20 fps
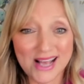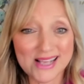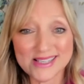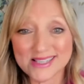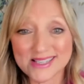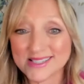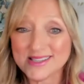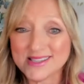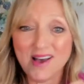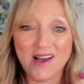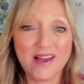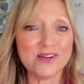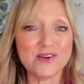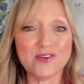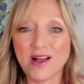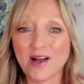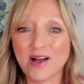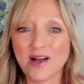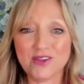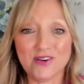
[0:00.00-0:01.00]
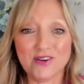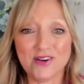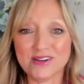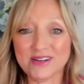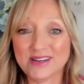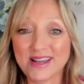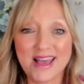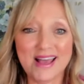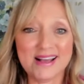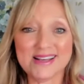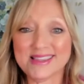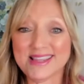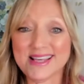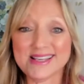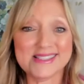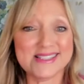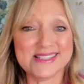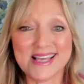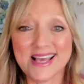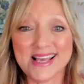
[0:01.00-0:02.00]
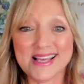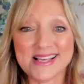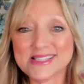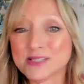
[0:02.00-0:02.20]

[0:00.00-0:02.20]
sign around their neck that says,